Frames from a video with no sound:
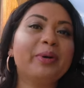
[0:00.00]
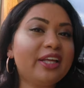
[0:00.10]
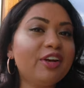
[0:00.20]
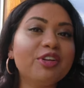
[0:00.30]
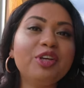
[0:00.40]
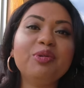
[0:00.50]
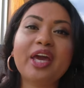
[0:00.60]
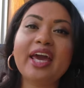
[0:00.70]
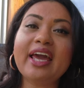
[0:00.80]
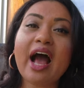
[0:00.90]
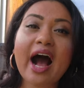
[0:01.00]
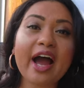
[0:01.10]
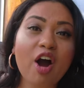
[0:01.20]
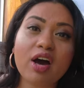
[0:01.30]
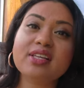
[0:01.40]
But here in the UK,
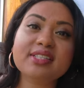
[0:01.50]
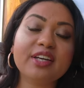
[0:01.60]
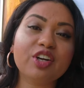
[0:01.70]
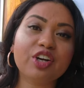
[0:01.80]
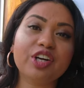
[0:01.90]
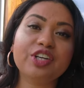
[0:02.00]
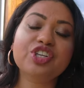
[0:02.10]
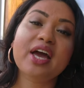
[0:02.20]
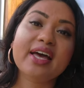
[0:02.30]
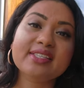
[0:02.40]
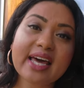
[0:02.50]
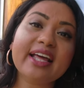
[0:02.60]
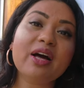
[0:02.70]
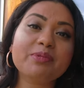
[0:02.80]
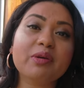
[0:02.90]
I honestly encourage
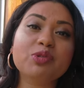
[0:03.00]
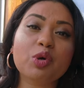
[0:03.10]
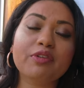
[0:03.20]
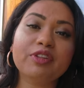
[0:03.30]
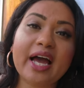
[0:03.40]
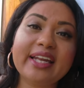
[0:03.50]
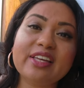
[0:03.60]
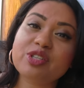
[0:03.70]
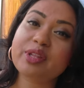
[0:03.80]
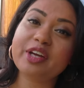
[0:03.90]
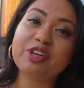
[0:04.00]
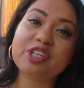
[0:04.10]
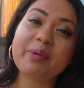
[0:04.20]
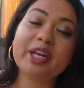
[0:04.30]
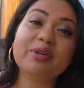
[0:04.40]
setting up some sort of lighting so that your
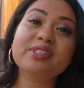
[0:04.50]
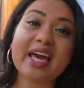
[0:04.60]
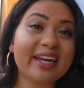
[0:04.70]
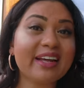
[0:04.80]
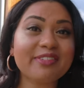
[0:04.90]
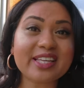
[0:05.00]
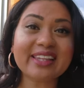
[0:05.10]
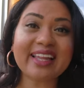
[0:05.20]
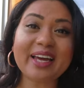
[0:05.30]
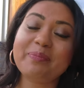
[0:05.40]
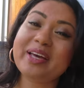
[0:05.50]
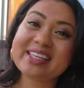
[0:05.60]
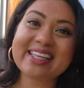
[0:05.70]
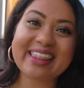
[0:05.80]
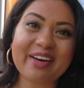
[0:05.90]
tomatoes get enough sunlight
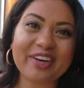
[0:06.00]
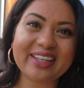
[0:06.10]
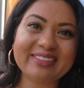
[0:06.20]
because they love it.